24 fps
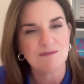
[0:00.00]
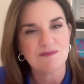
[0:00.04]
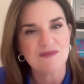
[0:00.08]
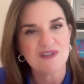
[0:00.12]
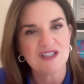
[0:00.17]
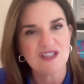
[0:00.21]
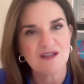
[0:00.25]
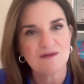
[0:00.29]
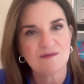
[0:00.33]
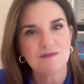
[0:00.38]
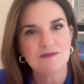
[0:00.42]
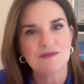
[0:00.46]

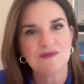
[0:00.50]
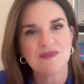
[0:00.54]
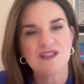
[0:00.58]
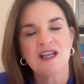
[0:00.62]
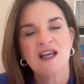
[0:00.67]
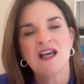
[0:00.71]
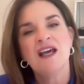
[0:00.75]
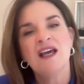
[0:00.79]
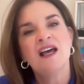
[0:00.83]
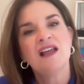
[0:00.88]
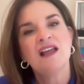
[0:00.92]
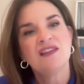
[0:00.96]
symptoms.
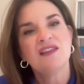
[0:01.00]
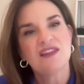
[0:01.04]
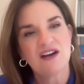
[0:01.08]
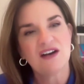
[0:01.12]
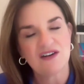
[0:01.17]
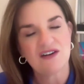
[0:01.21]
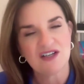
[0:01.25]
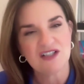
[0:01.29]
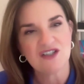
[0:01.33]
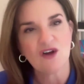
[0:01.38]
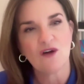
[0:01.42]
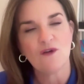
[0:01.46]

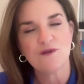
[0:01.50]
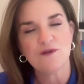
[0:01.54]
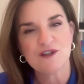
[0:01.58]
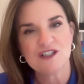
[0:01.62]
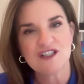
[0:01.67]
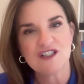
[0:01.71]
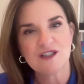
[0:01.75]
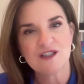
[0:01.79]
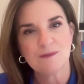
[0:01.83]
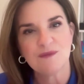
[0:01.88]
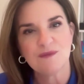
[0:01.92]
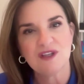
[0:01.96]
There is
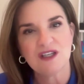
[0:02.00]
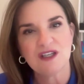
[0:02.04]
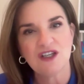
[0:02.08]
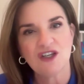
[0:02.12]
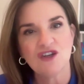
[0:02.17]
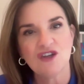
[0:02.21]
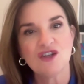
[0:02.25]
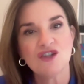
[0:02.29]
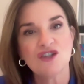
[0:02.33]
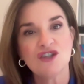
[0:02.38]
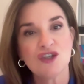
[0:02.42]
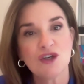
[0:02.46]
often something
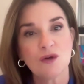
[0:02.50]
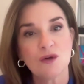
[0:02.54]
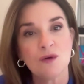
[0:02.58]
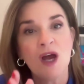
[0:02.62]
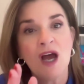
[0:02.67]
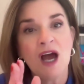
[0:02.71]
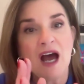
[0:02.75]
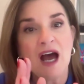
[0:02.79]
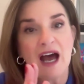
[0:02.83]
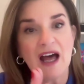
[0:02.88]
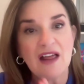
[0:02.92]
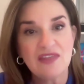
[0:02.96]
you can do.
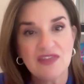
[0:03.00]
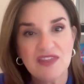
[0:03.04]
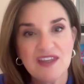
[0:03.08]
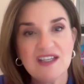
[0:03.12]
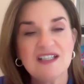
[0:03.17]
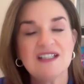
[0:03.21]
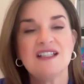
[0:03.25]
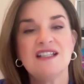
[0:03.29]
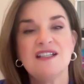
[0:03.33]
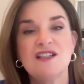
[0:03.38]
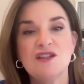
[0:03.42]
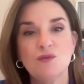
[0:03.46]
And
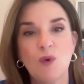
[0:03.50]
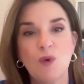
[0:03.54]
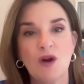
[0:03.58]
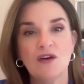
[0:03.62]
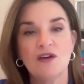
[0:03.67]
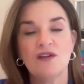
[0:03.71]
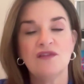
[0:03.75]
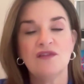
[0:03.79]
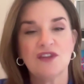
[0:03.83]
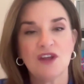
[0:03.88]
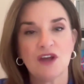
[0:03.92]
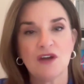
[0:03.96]
this is
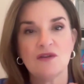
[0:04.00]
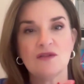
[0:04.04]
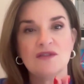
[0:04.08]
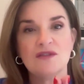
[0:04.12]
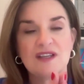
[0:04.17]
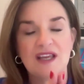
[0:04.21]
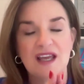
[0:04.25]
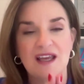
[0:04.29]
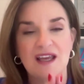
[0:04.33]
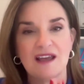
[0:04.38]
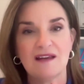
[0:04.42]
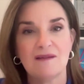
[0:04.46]
one of
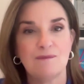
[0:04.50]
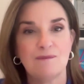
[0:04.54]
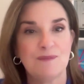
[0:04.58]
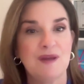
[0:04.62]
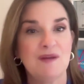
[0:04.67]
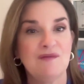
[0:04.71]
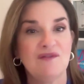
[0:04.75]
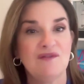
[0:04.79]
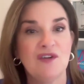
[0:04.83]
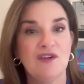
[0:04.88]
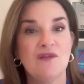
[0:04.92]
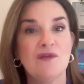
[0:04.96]
those
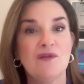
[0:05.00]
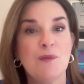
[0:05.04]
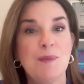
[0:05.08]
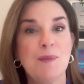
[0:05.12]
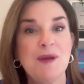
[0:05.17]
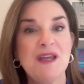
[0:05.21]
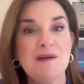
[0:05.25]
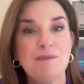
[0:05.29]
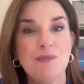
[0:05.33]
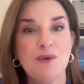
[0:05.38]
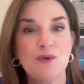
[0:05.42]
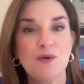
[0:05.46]
for
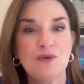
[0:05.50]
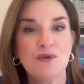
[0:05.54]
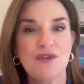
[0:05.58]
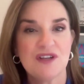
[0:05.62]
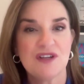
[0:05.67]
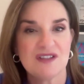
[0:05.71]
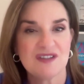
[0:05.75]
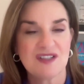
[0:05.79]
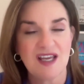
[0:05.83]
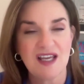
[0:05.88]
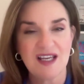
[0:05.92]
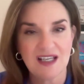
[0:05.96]
people
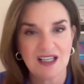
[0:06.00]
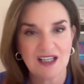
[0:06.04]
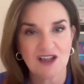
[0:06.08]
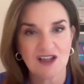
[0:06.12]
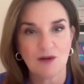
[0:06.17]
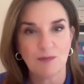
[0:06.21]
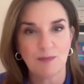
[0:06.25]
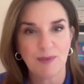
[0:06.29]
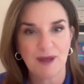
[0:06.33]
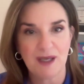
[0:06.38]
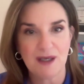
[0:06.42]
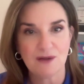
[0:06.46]
that are taking
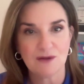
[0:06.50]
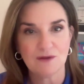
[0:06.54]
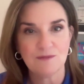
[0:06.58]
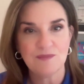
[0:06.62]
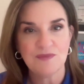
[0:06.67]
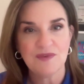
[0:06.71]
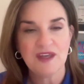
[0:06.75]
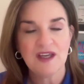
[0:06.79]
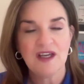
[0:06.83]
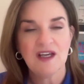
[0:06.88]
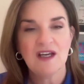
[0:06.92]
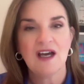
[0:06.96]
the
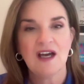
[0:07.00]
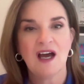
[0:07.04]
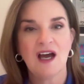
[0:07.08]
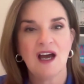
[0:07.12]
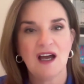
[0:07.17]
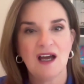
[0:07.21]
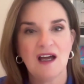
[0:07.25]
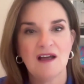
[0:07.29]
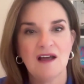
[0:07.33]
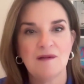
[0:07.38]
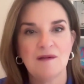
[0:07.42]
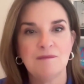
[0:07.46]
pill.
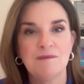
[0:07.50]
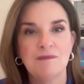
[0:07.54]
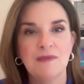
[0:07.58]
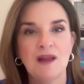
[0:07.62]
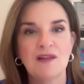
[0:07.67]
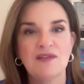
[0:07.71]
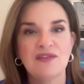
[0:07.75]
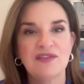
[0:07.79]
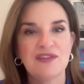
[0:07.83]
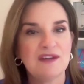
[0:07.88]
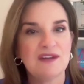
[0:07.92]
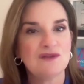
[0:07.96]

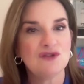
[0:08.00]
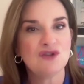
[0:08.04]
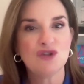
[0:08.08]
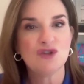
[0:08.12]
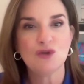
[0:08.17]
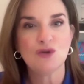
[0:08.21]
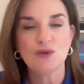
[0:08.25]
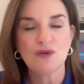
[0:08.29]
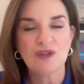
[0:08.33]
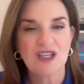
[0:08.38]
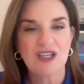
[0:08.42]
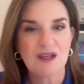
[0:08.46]

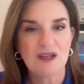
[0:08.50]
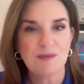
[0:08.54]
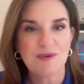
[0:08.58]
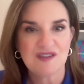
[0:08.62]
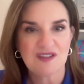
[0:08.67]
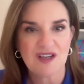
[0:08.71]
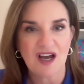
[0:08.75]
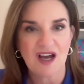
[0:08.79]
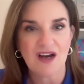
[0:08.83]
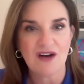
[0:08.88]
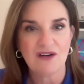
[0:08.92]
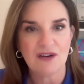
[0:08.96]
Do keep a
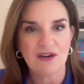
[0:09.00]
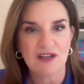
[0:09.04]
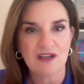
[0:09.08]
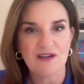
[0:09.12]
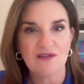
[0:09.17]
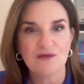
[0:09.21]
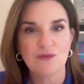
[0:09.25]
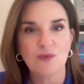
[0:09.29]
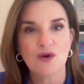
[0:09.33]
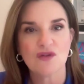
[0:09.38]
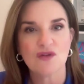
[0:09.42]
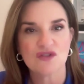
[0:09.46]
diary
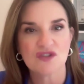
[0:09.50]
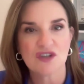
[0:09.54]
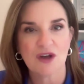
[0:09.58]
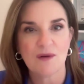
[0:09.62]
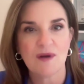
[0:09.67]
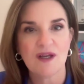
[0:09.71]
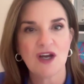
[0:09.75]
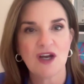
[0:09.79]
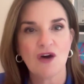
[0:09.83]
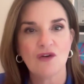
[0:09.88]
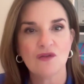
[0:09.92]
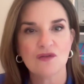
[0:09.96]
of what's
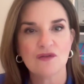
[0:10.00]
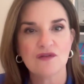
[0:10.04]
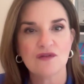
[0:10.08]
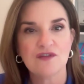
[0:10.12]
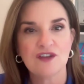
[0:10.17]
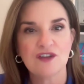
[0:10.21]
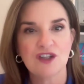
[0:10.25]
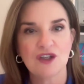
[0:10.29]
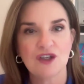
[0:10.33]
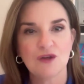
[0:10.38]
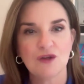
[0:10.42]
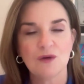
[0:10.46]
going on
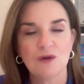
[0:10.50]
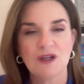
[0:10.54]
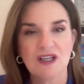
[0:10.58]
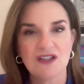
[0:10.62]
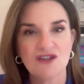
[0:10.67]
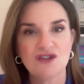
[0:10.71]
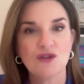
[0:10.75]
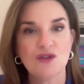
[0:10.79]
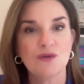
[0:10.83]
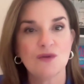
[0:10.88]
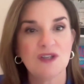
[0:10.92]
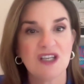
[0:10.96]
for you
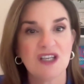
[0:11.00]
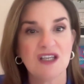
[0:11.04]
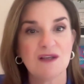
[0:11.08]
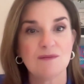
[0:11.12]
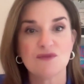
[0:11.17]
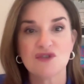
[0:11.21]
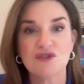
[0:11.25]
and do keep